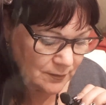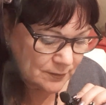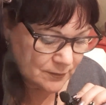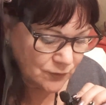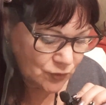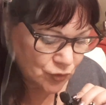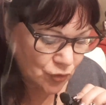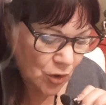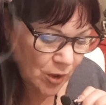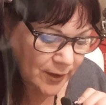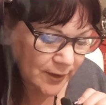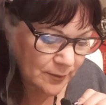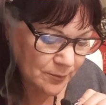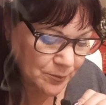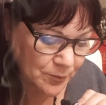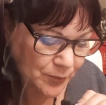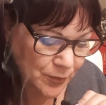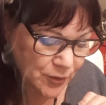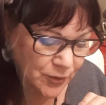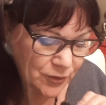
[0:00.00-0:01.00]
try to
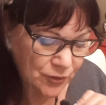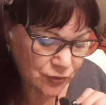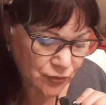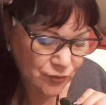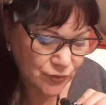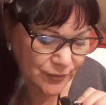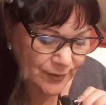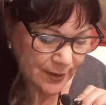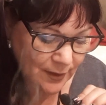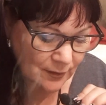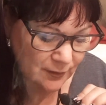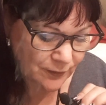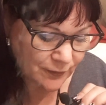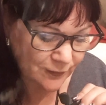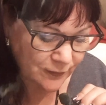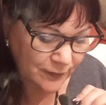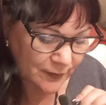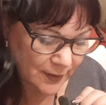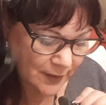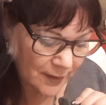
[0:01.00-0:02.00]
put
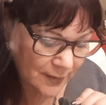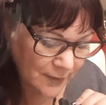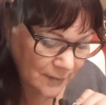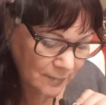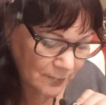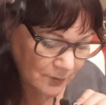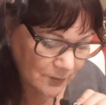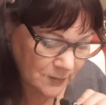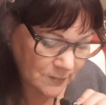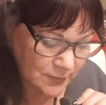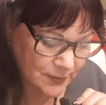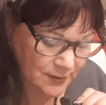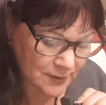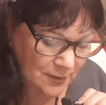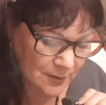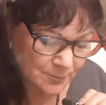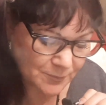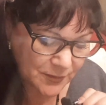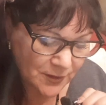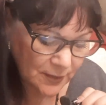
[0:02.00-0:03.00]
yourself in
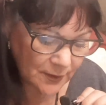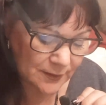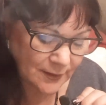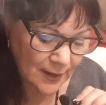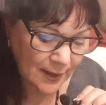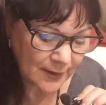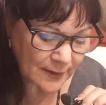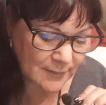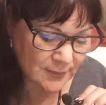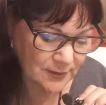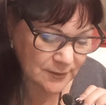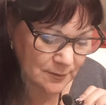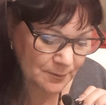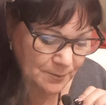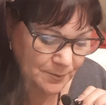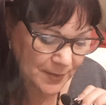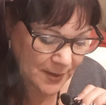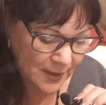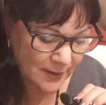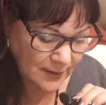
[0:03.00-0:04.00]
something that is
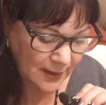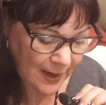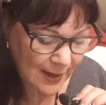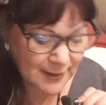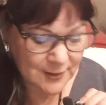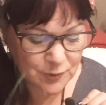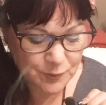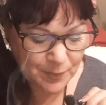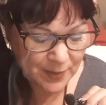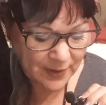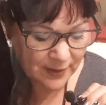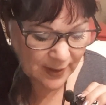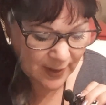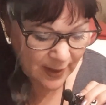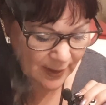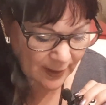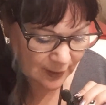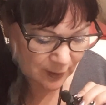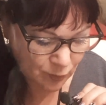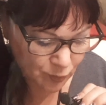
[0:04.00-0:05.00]
has better
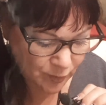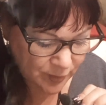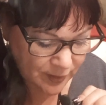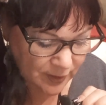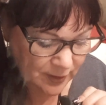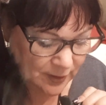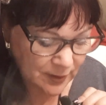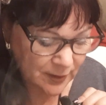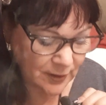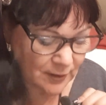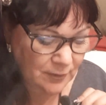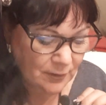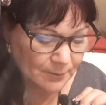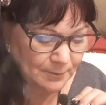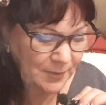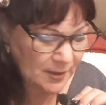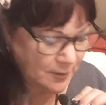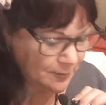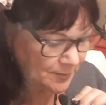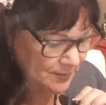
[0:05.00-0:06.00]
equity, a
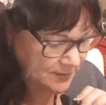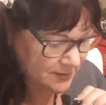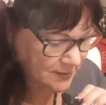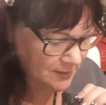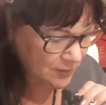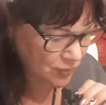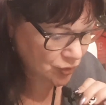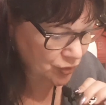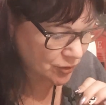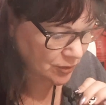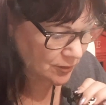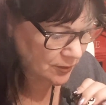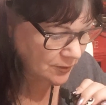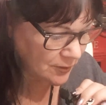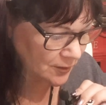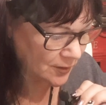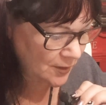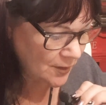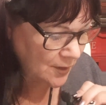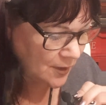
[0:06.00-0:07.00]
better
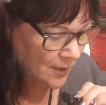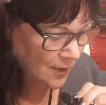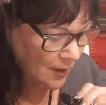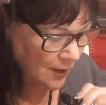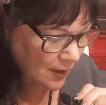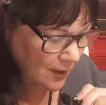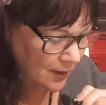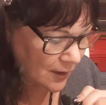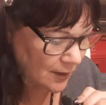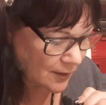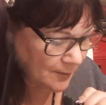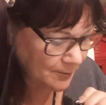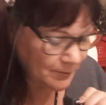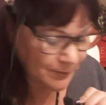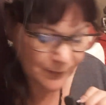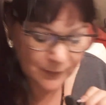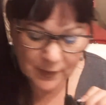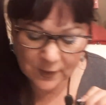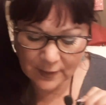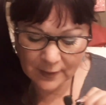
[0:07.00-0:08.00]
position.
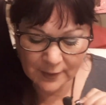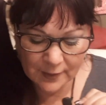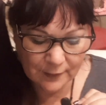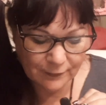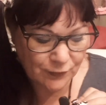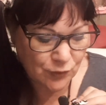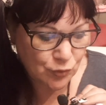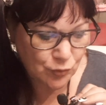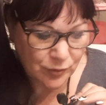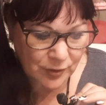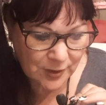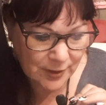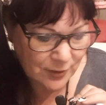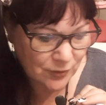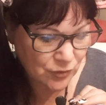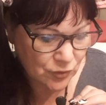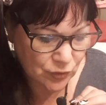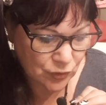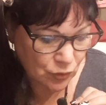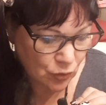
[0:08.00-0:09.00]
If you
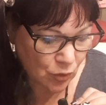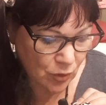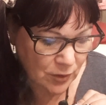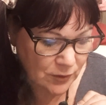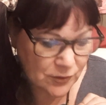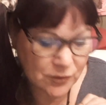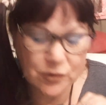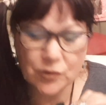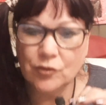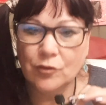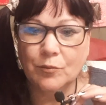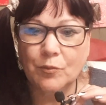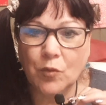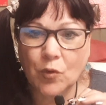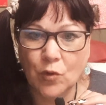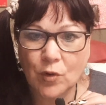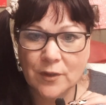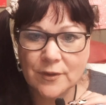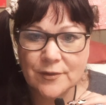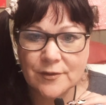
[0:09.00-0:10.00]
need to talk to your
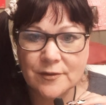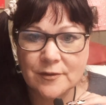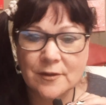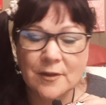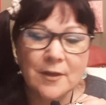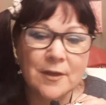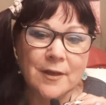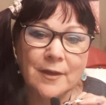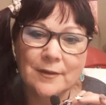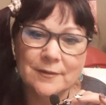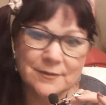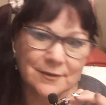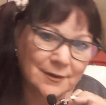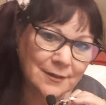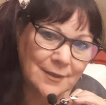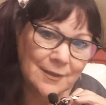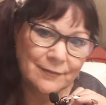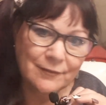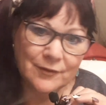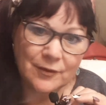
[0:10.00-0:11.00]
boss to
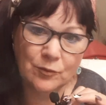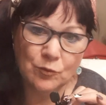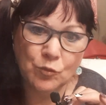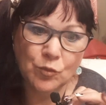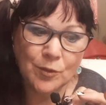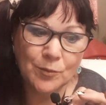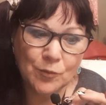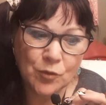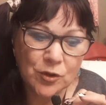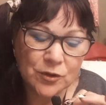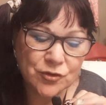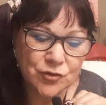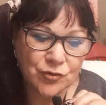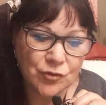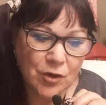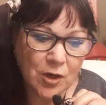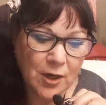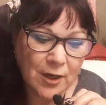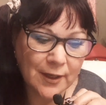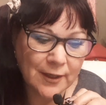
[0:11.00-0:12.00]
give it one more
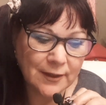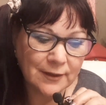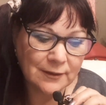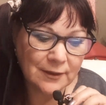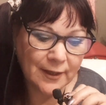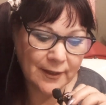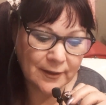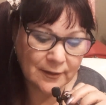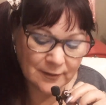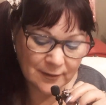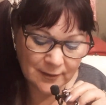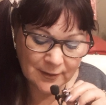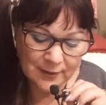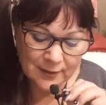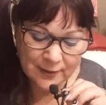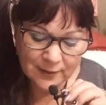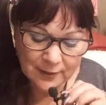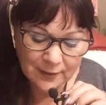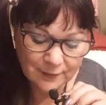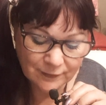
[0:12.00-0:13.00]
try, like
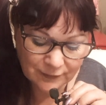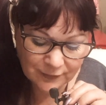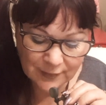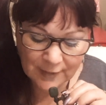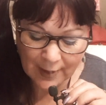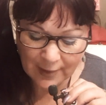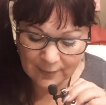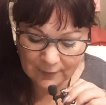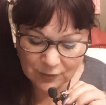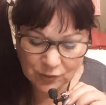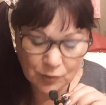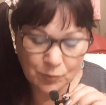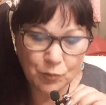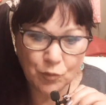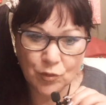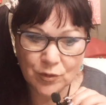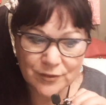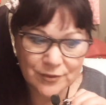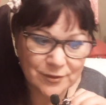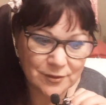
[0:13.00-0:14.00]
if that your
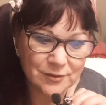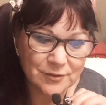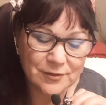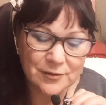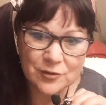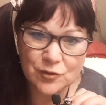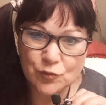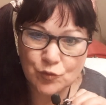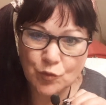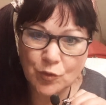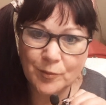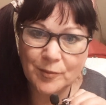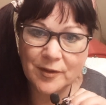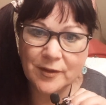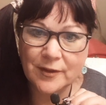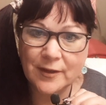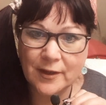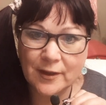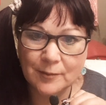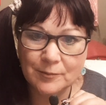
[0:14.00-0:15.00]
boss is this
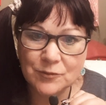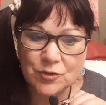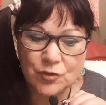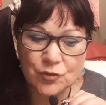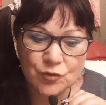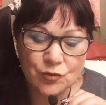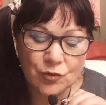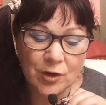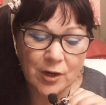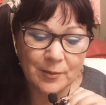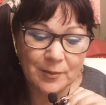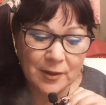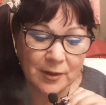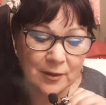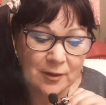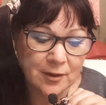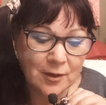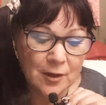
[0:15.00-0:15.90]
woman that I'm describing,